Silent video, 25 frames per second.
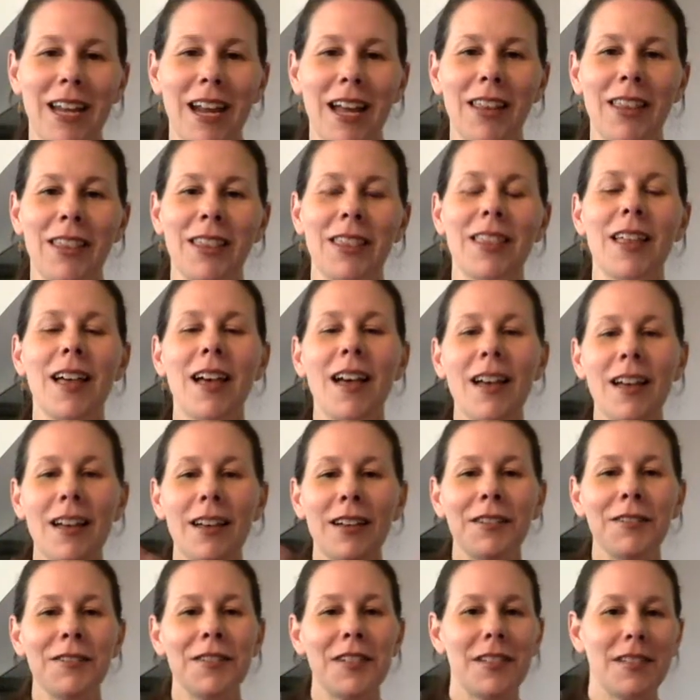I
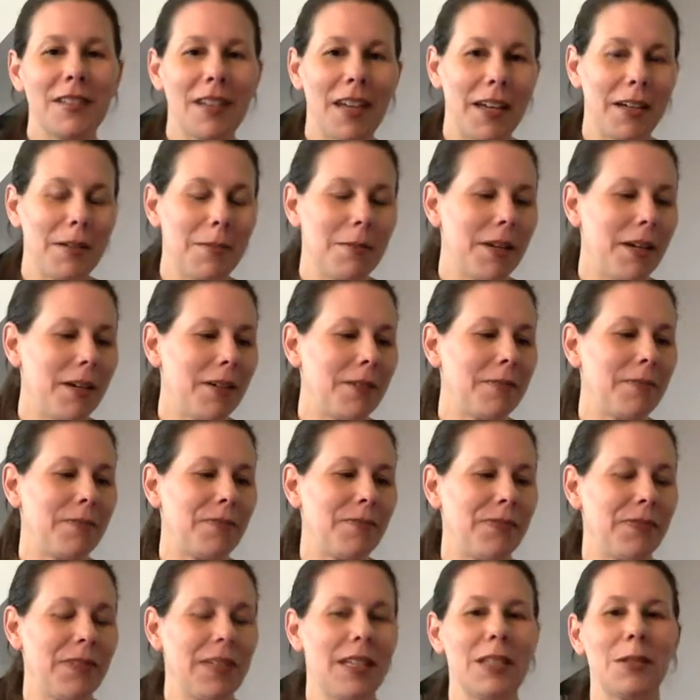love to sign about
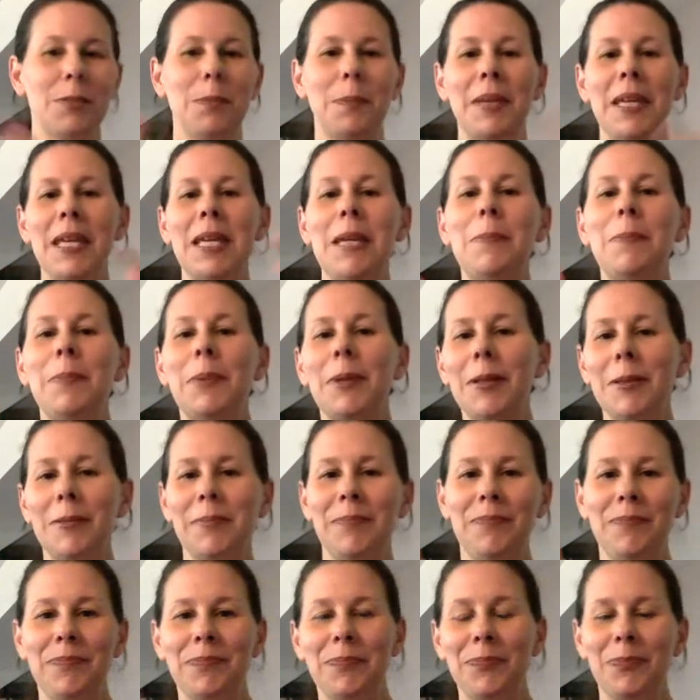is people,
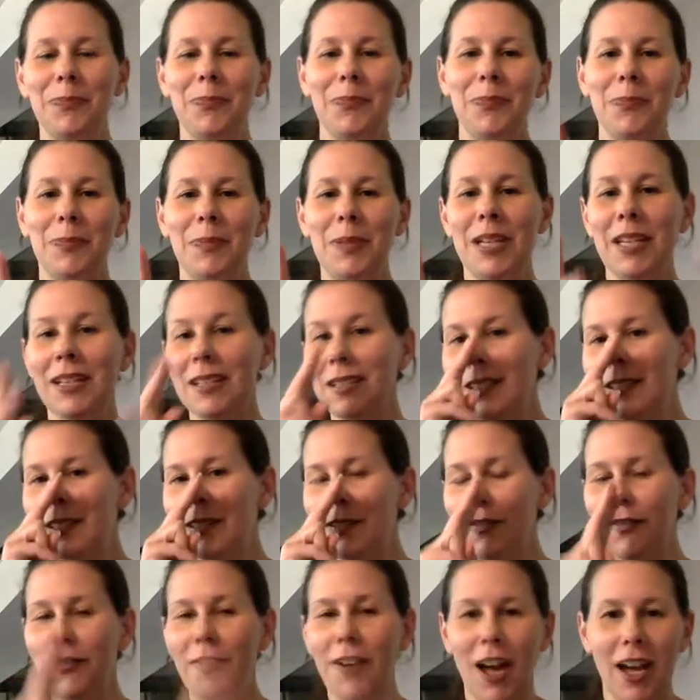because it's
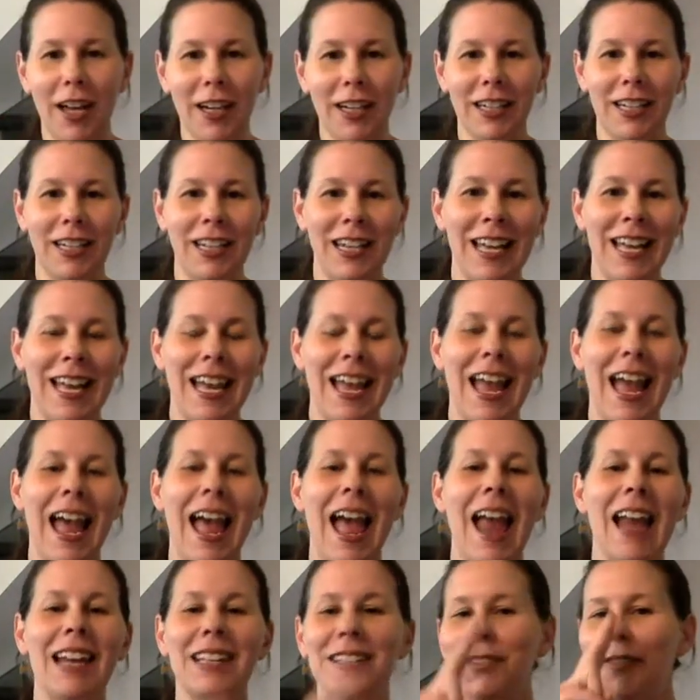fun.
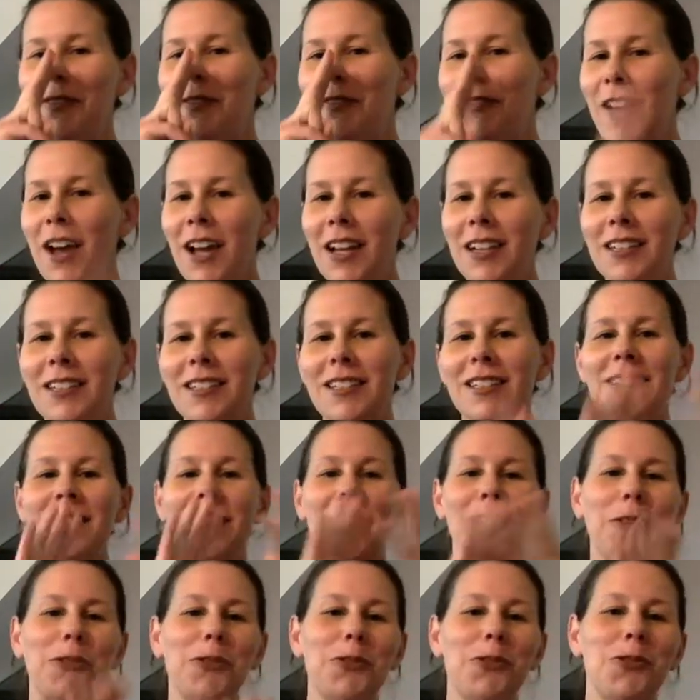And it's fun to
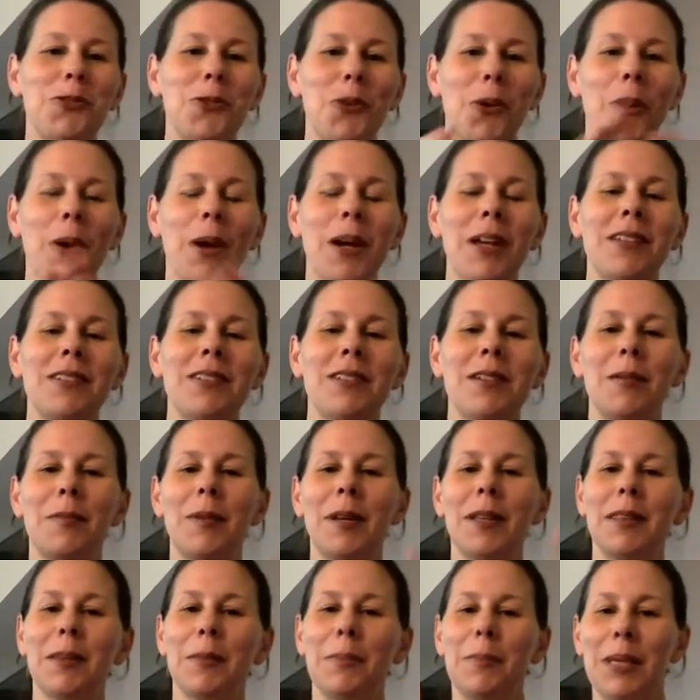tell stories
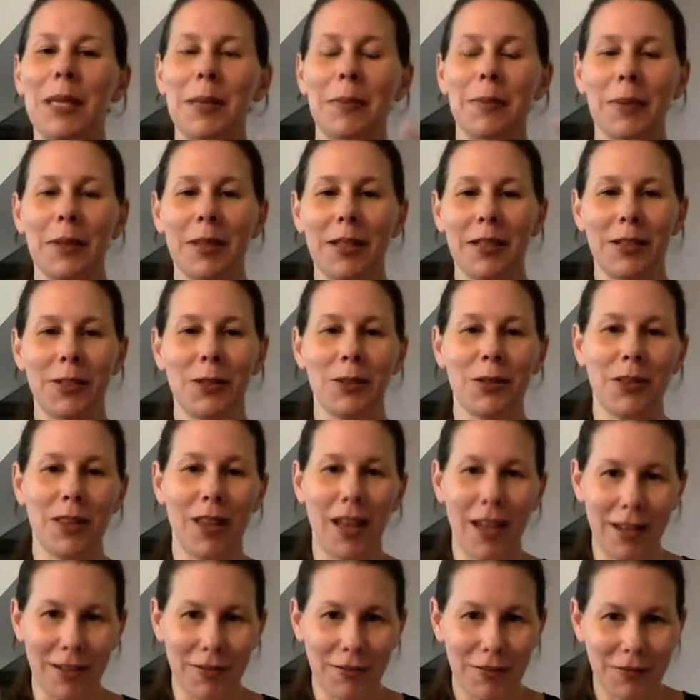about the people in your
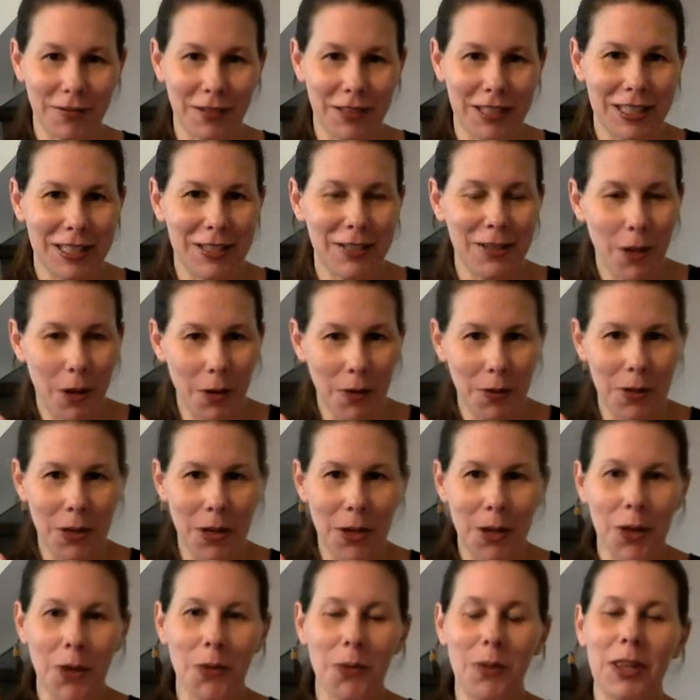life. So
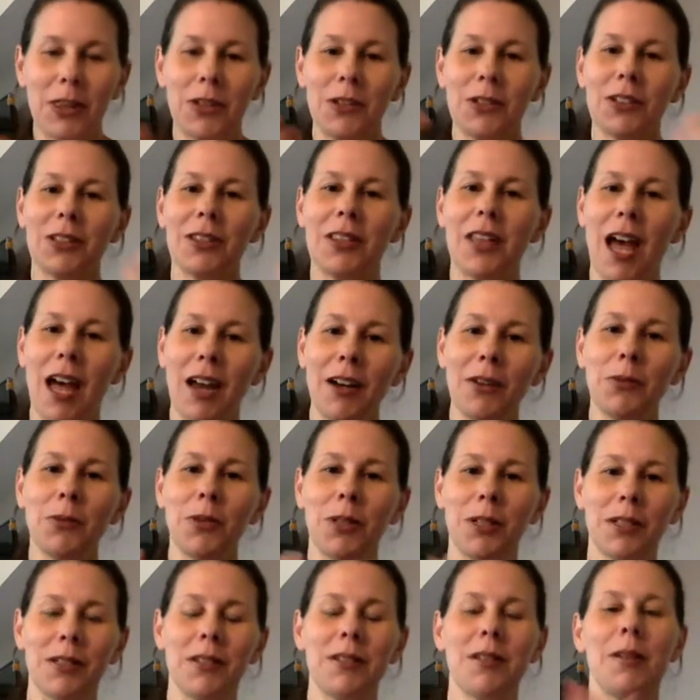we learn a lot of
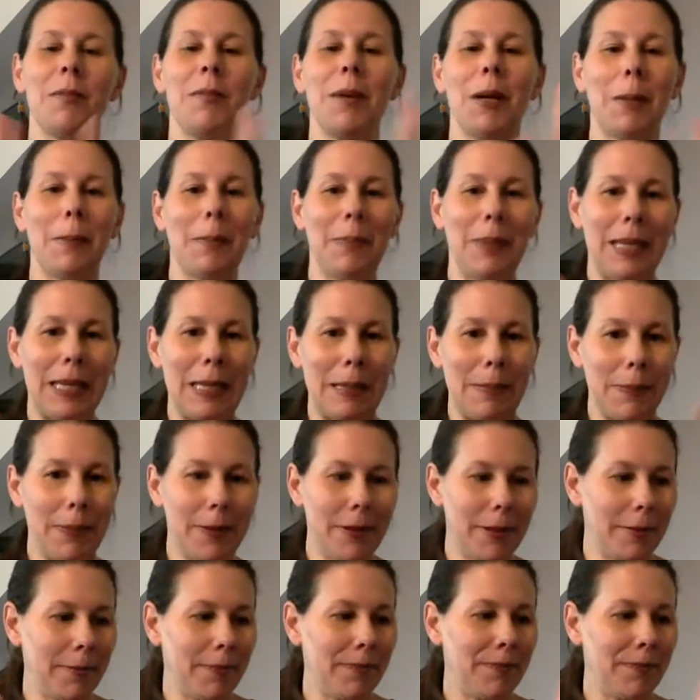words about people.